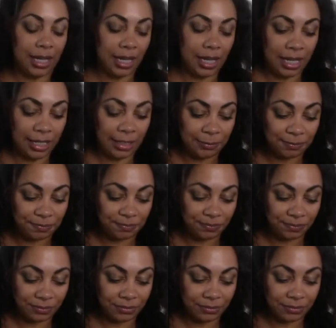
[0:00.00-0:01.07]
Um,
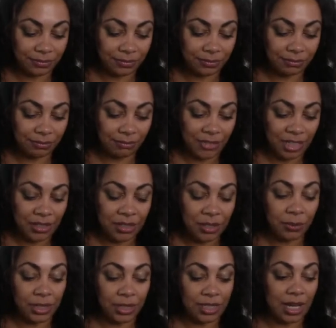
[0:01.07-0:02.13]
so
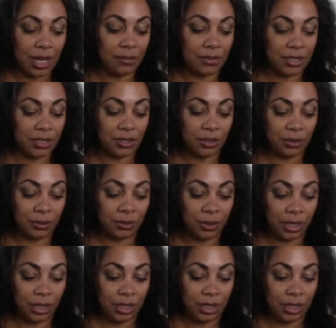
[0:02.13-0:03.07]
when it's come to